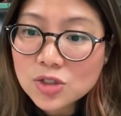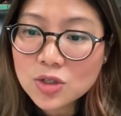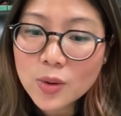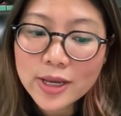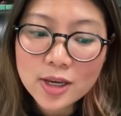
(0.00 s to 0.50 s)

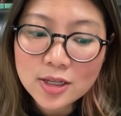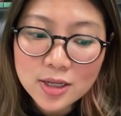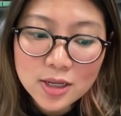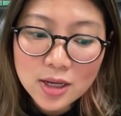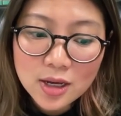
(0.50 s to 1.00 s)
So I got
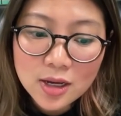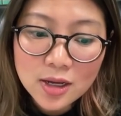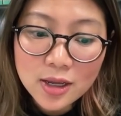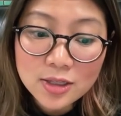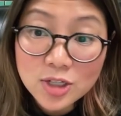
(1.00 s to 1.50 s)

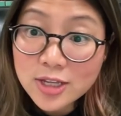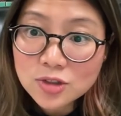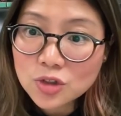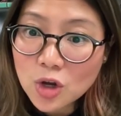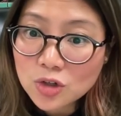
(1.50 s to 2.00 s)
a chance
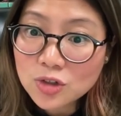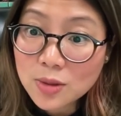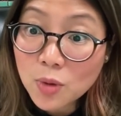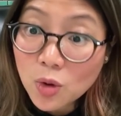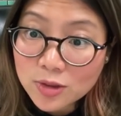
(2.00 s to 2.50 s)
to talk to them
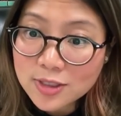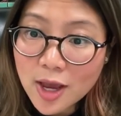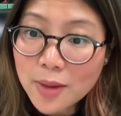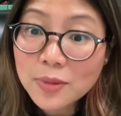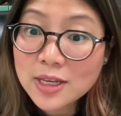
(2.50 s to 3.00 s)
all the
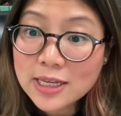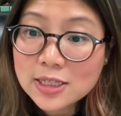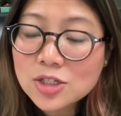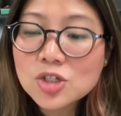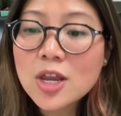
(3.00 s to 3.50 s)
time in
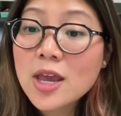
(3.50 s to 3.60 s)
English,